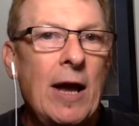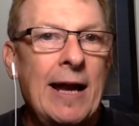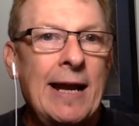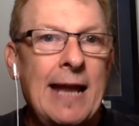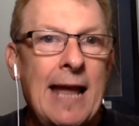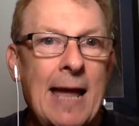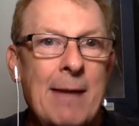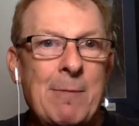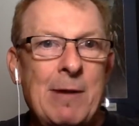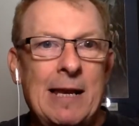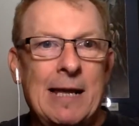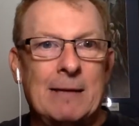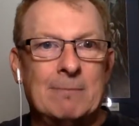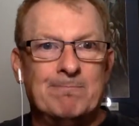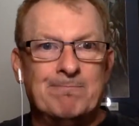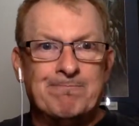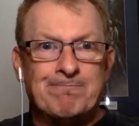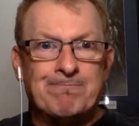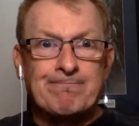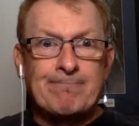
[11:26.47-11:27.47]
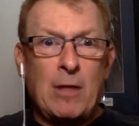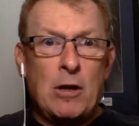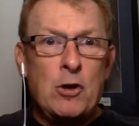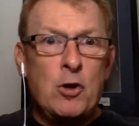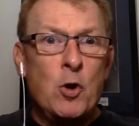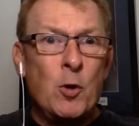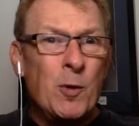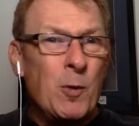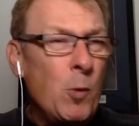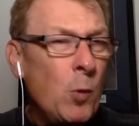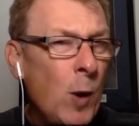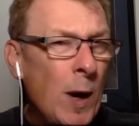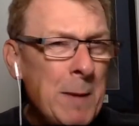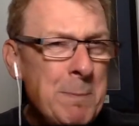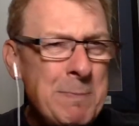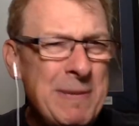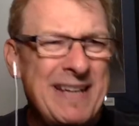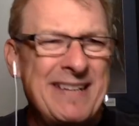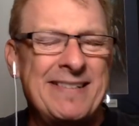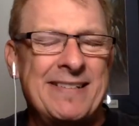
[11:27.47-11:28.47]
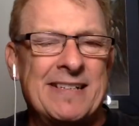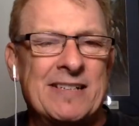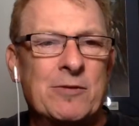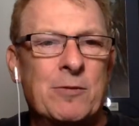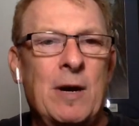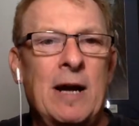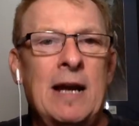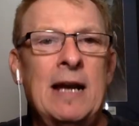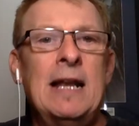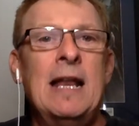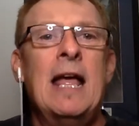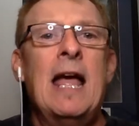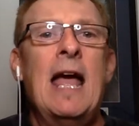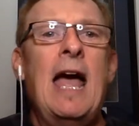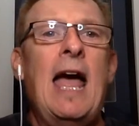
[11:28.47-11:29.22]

an MLM, you're in one business, right?